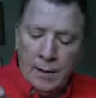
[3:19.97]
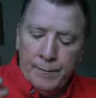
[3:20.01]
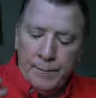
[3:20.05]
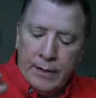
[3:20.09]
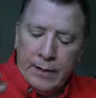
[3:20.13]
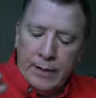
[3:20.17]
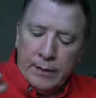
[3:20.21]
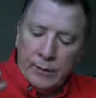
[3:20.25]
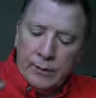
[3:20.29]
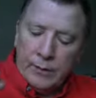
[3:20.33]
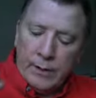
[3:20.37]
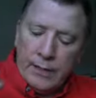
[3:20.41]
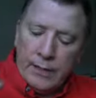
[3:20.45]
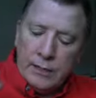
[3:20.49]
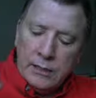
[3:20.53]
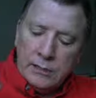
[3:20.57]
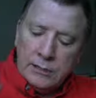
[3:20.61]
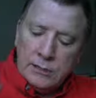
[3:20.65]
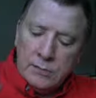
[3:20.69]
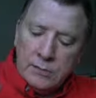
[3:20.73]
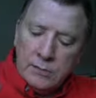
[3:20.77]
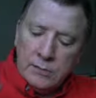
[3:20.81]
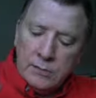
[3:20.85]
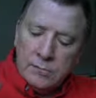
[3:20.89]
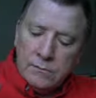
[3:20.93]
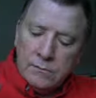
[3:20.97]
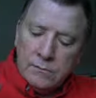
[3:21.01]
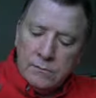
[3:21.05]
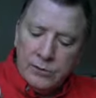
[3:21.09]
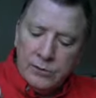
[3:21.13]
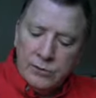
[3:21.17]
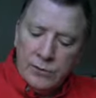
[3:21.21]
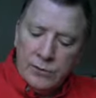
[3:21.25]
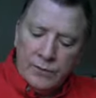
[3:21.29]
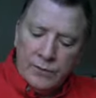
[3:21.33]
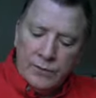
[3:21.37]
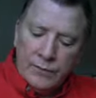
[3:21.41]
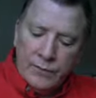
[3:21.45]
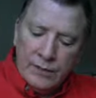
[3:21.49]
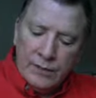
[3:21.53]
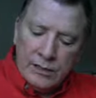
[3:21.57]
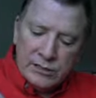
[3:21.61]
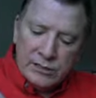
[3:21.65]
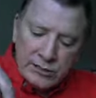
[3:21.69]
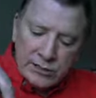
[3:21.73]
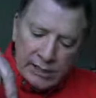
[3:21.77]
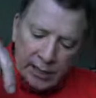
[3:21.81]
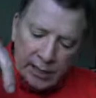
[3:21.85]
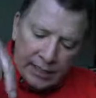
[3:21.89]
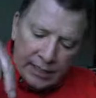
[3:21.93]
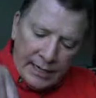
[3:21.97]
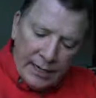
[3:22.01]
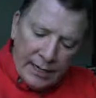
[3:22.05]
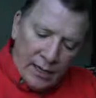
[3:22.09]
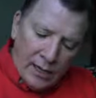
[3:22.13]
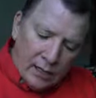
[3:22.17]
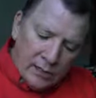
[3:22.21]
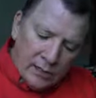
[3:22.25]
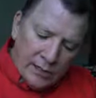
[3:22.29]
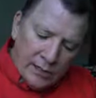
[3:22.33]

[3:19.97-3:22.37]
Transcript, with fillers: But anyway, so you drill from the inside out,